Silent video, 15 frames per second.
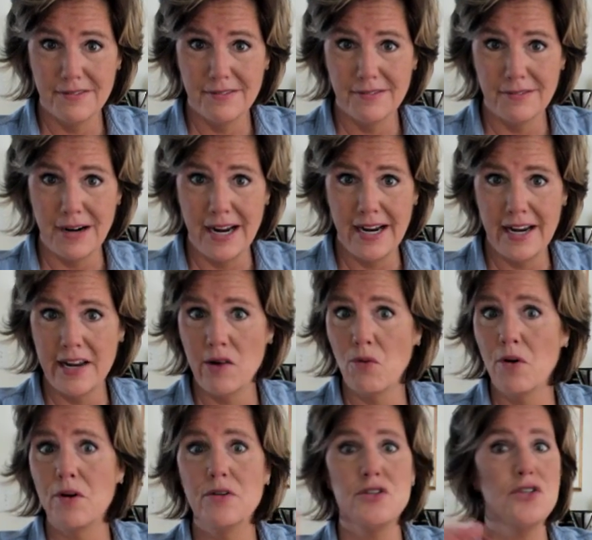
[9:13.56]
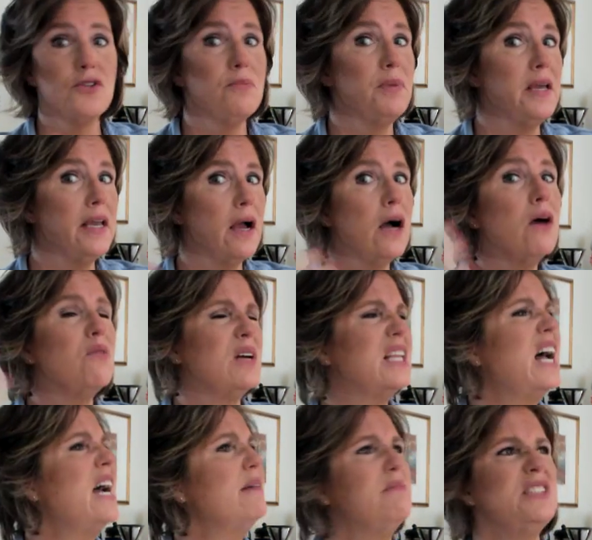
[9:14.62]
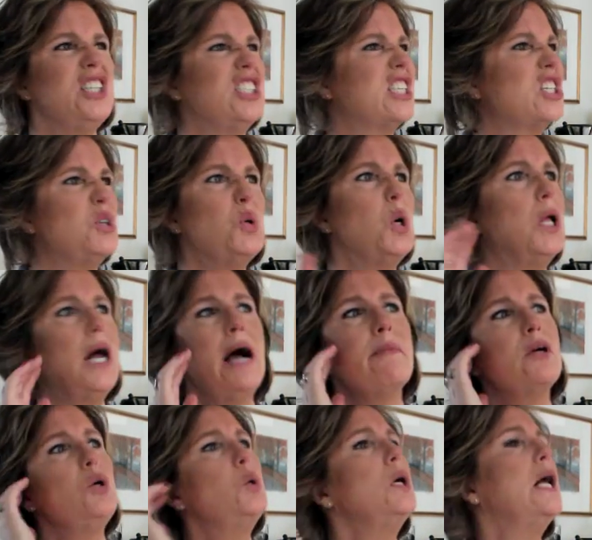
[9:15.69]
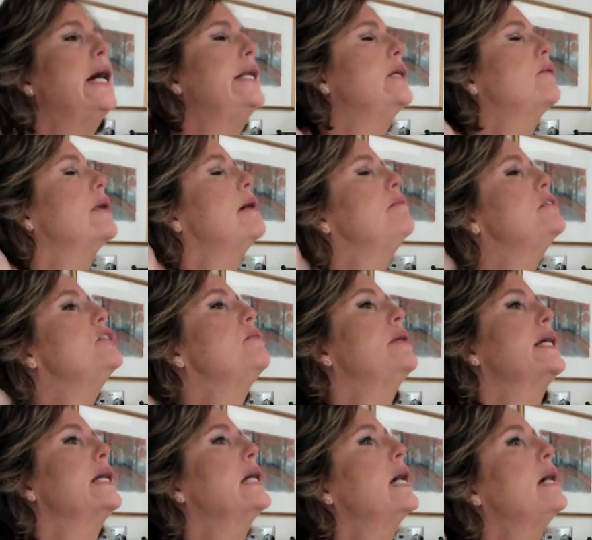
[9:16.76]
right? In order to be, oh, I'm just cool. I'm cool. I know what I'm doing.